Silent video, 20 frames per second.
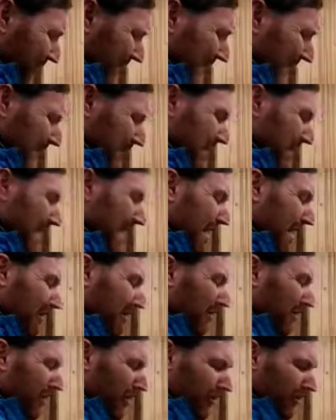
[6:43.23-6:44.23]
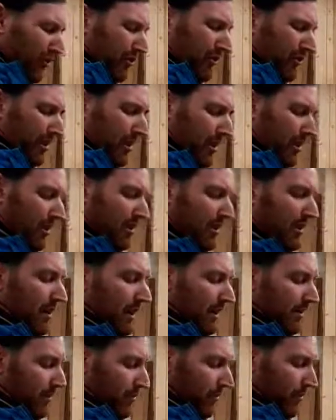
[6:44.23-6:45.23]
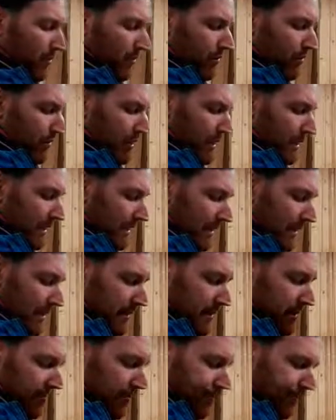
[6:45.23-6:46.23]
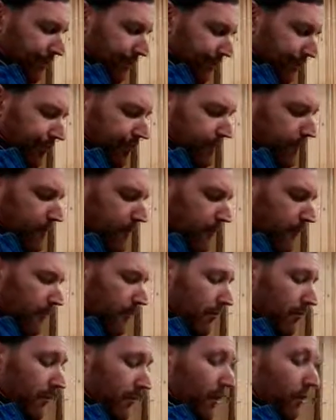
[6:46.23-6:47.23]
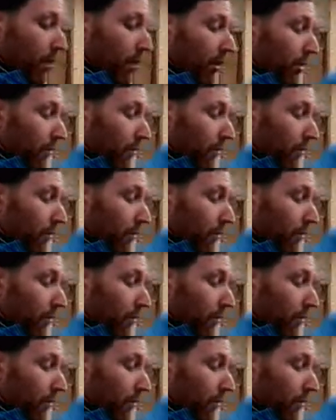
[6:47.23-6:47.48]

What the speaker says: MDF dust. I don't know what